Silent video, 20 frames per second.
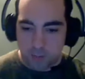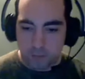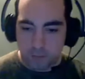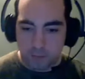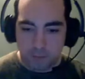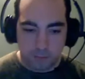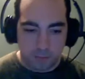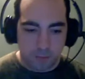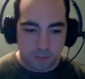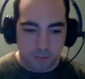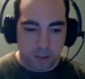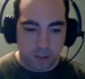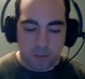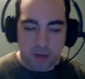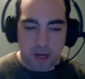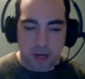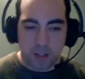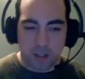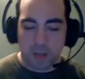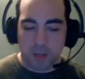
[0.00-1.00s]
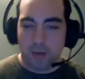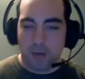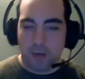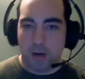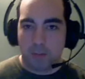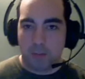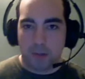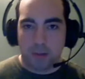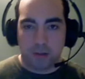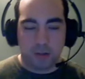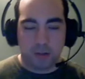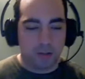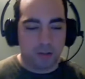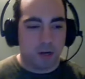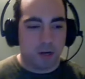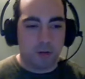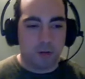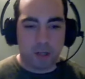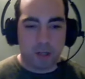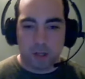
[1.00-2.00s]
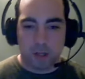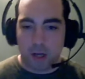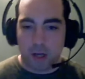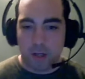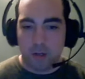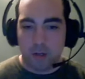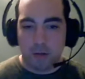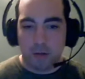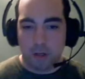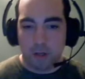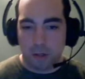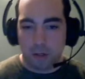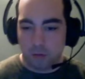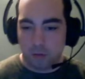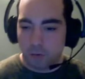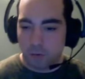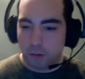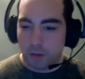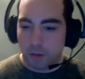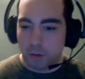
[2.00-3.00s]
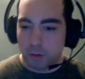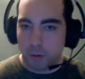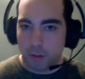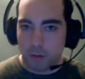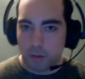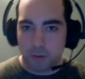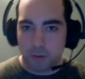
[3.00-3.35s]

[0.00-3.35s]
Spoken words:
You patch him up, but there's not really a lot you can do for those wounds.